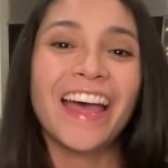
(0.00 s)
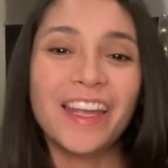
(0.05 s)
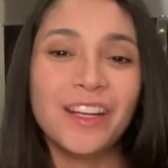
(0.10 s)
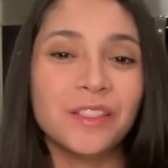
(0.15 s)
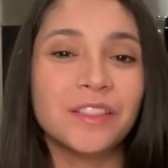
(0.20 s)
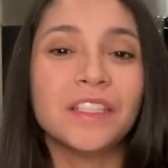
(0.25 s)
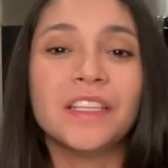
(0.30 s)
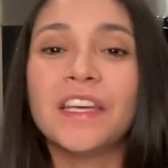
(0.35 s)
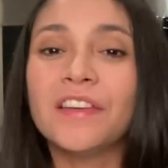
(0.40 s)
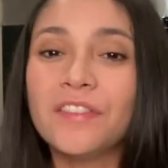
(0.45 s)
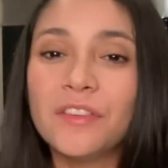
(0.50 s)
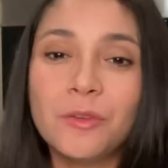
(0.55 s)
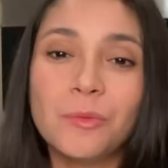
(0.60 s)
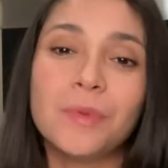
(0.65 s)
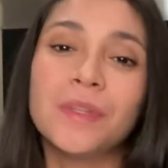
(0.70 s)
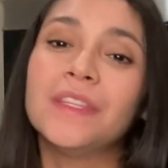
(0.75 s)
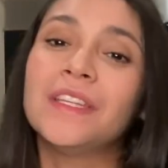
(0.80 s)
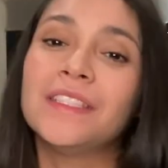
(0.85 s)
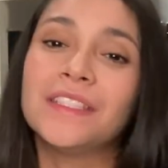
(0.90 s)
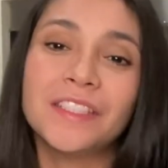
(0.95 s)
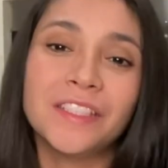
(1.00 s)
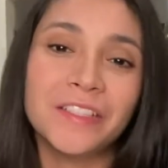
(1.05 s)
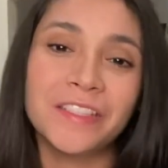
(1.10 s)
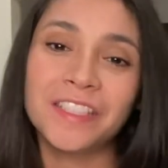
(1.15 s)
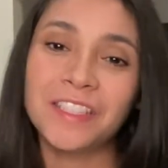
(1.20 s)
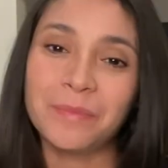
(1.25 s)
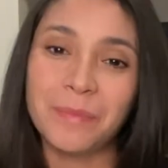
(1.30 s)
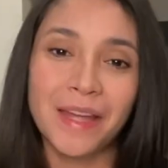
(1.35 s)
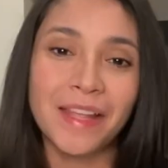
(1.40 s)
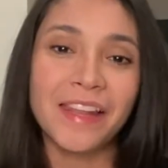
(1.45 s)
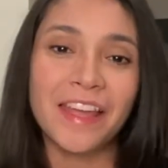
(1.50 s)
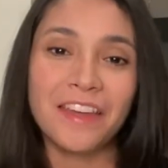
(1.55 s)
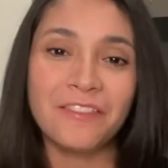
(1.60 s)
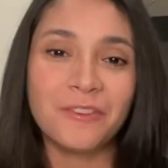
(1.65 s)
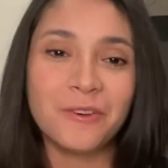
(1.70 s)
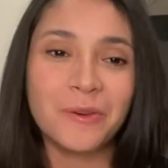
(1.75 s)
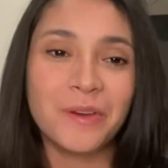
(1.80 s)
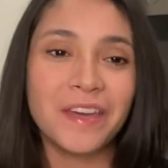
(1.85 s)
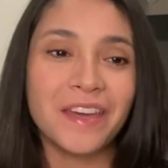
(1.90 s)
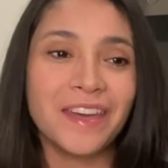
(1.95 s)
I don't think I've ever been that serious in my life,
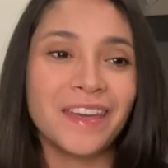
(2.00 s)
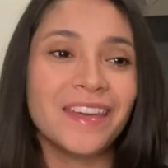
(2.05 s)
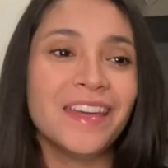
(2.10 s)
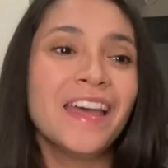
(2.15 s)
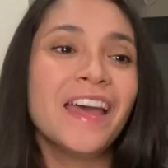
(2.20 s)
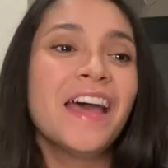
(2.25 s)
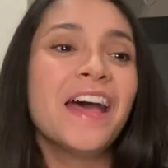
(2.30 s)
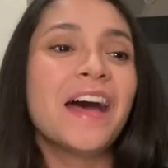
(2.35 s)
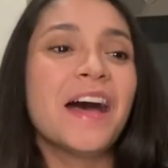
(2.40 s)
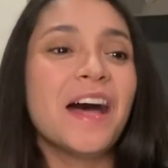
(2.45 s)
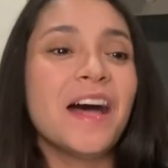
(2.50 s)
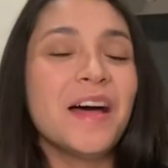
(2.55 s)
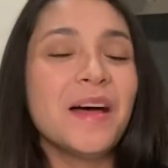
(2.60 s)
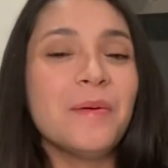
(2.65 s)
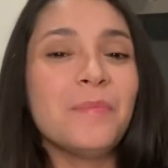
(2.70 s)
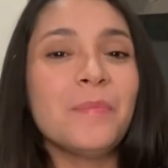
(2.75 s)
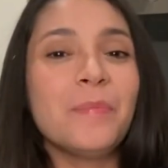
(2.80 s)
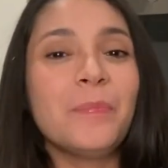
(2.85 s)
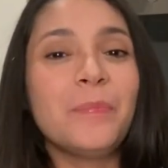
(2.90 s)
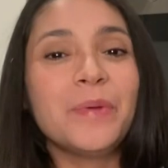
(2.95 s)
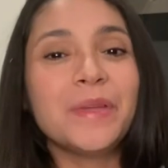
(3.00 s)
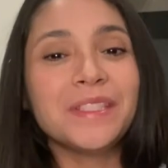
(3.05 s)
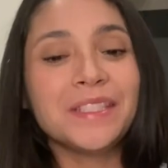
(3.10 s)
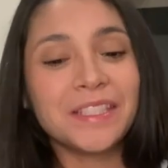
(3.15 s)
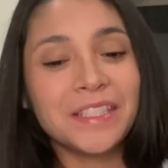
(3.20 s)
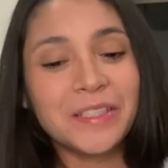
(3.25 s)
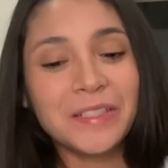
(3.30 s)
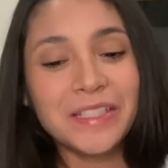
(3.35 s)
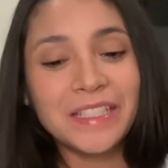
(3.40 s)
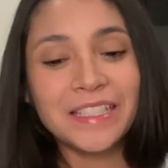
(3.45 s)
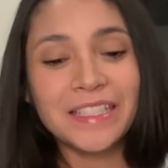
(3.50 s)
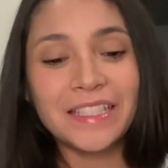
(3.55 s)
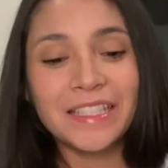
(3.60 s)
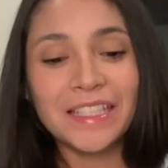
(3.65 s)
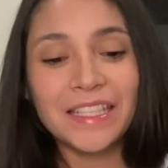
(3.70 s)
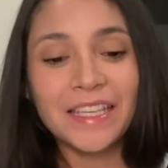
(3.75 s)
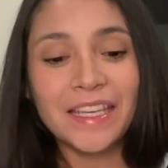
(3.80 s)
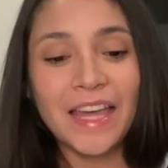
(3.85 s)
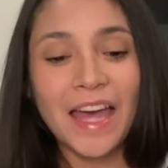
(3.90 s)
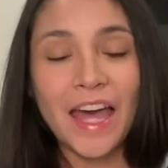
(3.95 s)
okay? Um, but
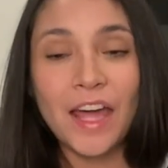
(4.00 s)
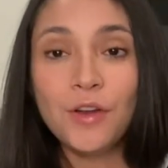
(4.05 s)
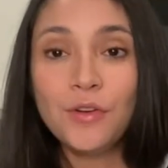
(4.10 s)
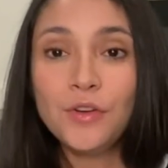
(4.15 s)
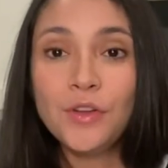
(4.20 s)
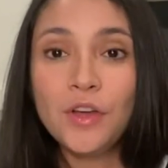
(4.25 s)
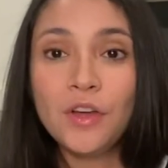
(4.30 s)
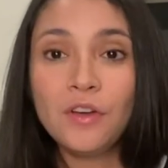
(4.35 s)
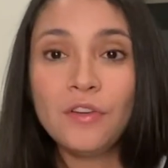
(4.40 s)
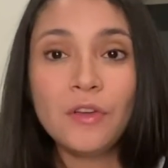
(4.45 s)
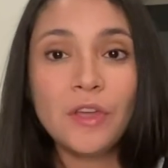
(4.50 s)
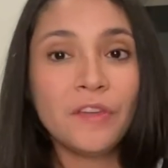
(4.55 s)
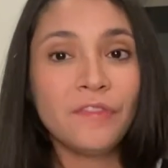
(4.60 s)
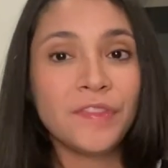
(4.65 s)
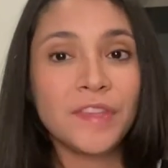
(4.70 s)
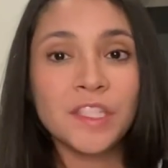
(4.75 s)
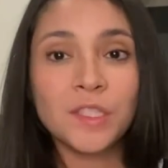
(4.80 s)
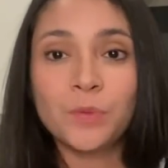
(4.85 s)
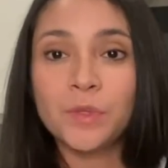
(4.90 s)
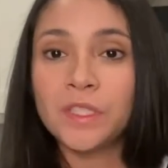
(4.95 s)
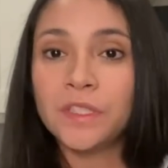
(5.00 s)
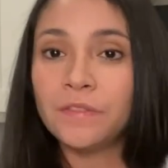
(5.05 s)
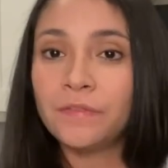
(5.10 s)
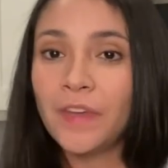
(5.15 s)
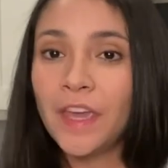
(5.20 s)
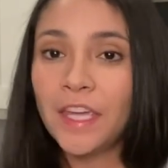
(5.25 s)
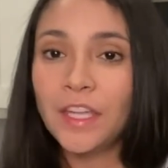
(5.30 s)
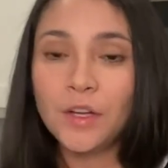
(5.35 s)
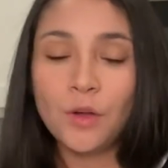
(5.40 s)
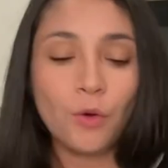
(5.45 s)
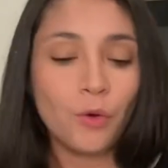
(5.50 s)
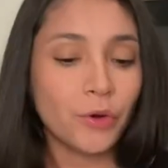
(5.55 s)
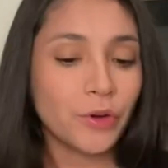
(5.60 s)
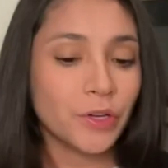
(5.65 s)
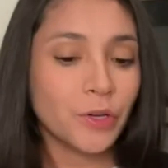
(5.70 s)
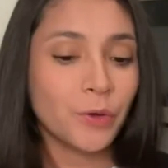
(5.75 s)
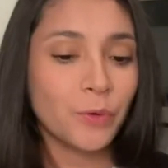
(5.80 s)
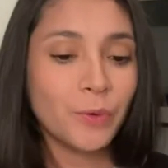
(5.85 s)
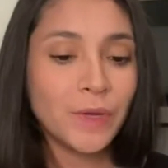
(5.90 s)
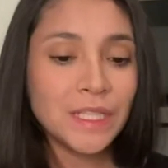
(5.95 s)
seriously, I don't know if this was fate or
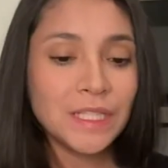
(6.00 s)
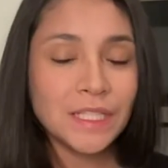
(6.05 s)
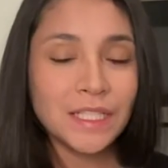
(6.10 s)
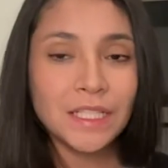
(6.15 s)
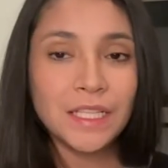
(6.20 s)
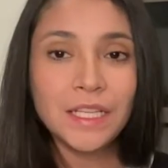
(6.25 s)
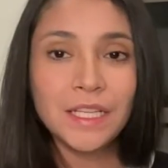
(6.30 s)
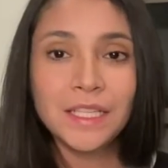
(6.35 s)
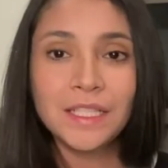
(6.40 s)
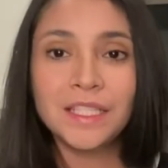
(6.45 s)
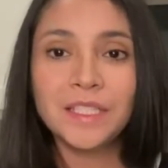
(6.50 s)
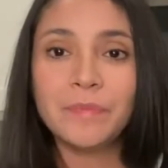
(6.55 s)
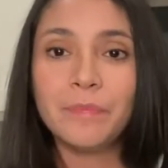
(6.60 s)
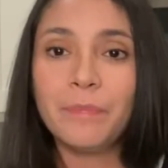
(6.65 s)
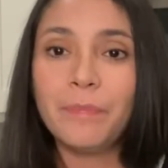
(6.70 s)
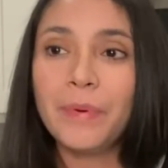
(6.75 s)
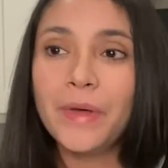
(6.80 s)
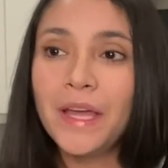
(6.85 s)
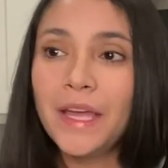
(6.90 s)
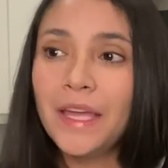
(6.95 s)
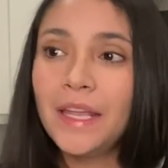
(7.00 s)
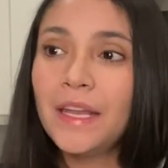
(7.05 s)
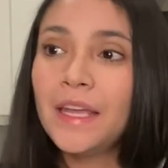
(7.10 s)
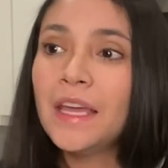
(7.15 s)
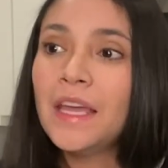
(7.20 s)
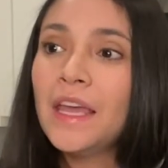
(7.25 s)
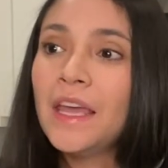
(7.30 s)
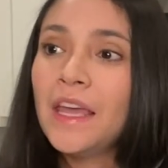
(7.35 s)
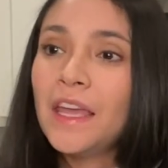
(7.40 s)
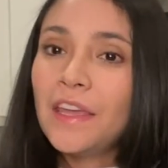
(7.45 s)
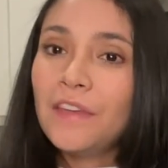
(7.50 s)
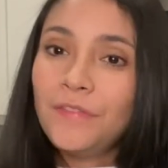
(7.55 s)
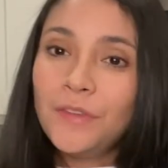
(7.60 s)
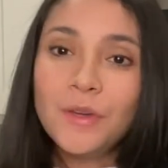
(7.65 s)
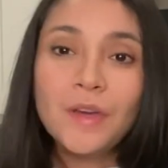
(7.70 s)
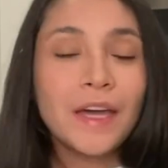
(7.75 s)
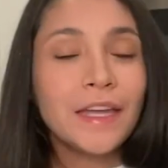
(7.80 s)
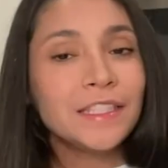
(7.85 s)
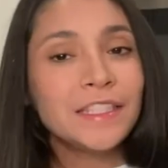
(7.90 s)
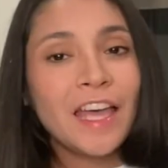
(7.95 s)
coincidence, but if you
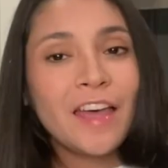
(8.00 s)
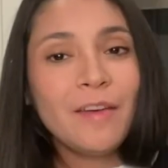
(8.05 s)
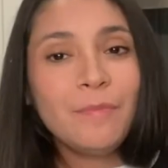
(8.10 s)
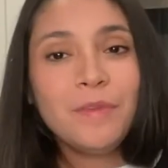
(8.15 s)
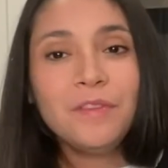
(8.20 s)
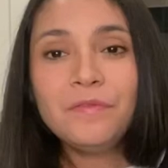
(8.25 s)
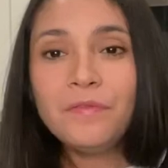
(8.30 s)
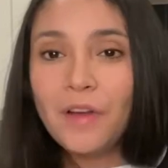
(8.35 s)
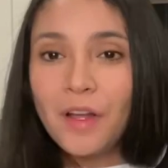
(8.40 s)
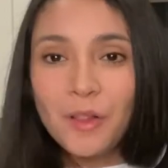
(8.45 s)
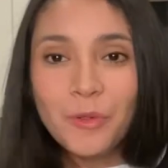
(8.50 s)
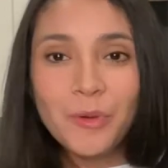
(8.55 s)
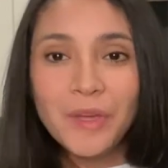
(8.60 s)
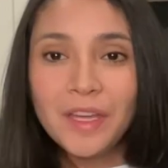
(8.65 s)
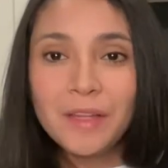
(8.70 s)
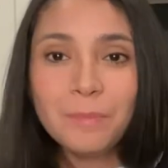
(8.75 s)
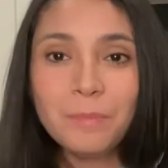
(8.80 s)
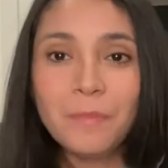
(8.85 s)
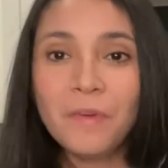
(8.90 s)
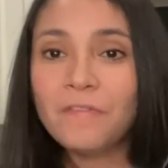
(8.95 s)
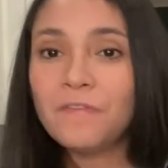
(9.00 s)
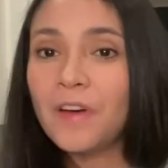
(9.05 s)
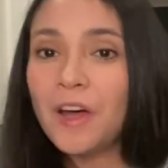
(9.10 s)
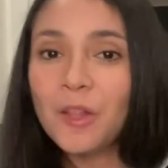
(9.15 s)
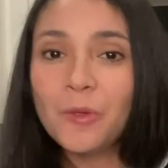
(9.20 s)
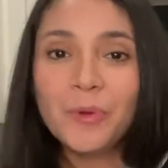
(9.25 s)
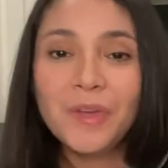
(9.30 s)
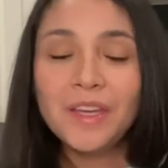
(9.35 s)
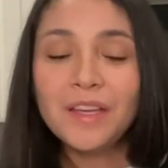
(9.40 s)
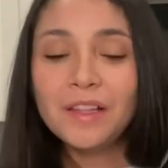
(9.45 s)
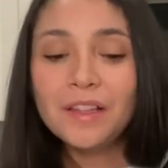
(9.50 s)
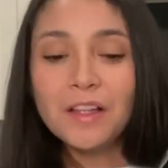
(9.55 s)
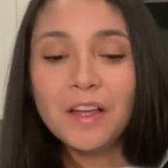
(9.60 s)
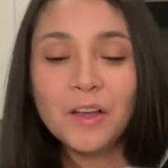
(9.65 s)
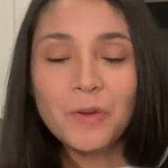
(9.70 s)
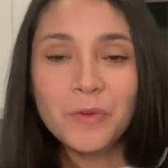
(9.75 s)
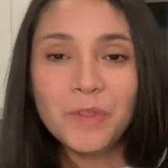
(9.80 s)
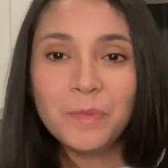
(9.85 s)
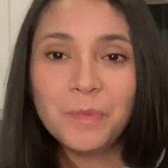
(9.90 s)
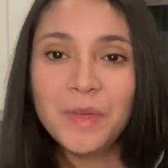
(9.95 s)
guys have been following following along
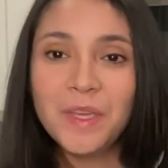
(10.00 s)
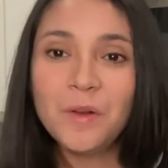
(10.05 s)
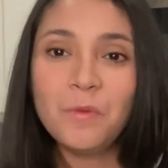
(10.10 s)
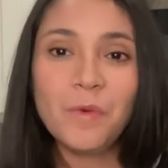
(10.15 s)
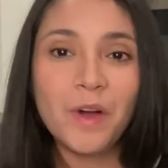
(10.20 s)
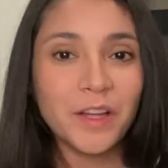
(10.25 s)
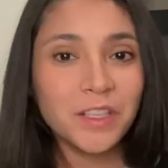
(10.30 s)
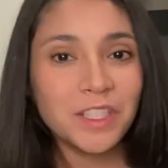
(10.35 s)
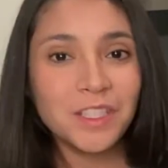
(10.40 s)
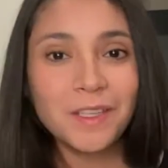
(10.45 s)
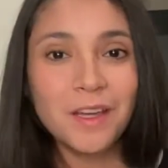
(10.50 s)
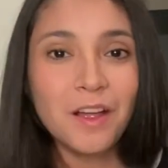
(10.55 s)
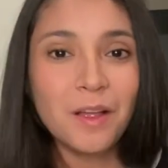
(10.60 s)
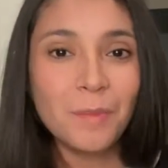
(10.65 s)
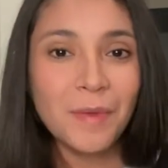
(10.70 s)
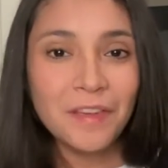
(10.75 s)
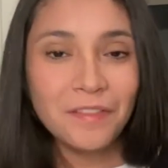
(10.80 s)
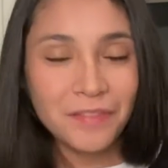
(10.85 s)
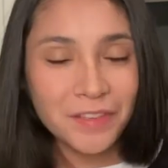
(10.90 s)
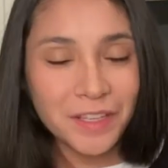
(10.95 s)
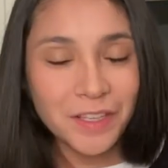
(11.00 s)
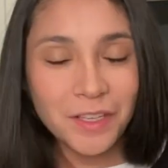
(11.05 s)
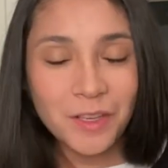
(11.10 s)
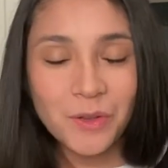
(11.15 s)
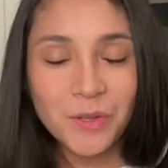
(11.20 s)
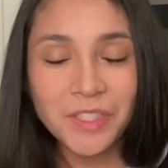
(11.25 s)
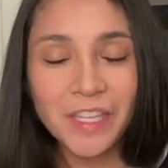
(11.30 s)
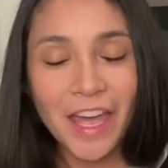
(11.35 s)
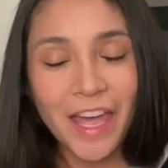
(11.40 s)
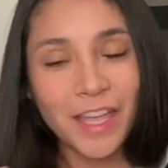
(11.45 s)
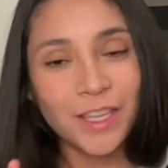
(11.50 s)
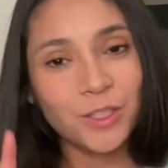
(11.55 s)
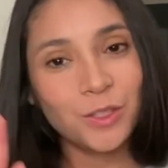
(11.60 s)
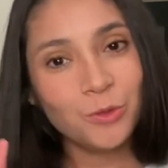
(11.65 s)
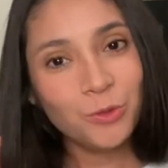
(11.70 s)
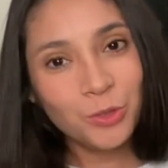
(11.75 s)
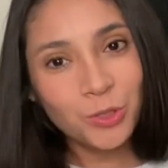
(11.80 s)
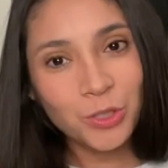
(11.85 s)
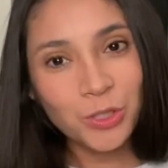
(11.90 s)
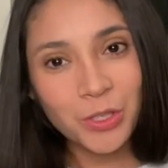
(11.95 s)
with me and watching all my videos, as
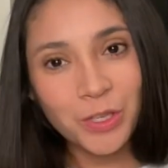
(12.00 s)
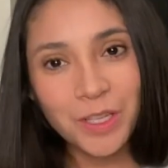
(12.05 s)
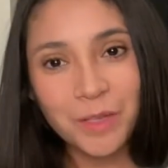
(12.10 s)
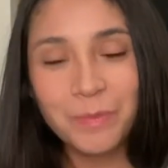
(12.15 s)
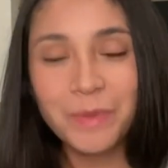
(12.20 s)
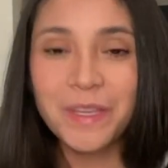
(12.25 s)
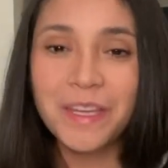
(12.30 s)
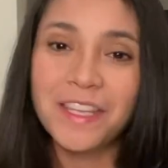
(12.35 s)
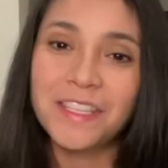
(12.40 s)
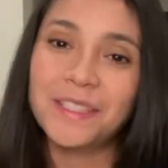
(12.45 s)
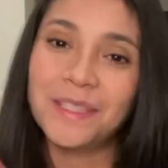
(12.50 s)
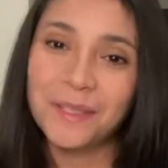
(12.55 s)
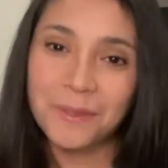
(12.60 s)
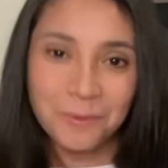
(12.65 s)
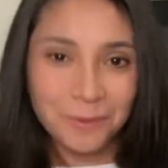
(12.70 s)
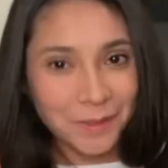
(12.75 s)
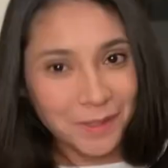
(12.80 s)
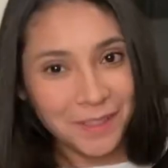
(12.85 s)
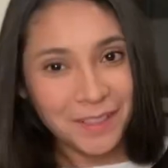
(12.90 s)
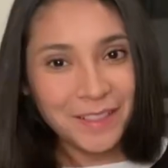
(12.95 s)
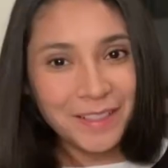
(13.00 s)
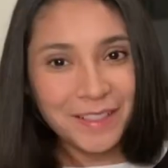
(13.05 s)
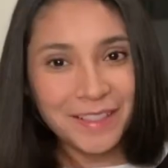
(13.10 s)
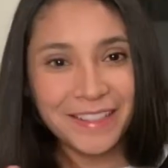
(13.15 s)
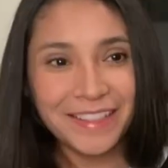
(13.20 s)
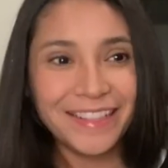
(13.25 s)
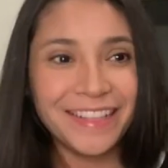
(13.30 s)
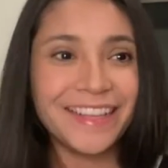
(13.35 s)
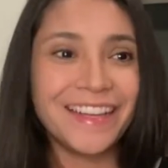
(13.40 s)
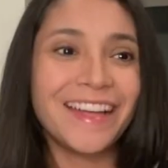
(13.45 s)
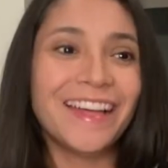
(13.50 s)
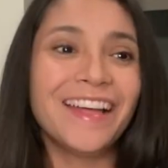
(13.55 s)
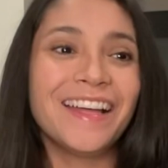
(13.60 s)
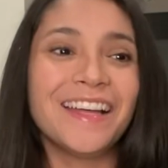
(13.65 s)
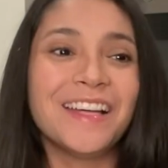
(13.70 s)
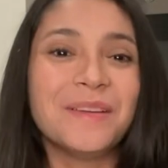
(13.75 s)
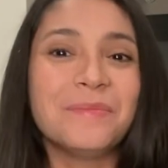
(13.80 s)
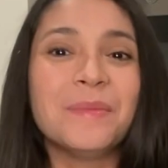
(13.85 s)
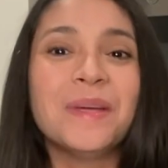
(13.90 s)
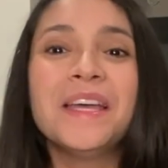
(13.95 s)
you should because they're really good,
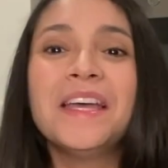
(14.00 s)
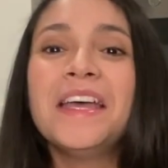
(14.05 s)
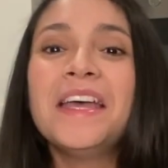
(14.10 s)
um,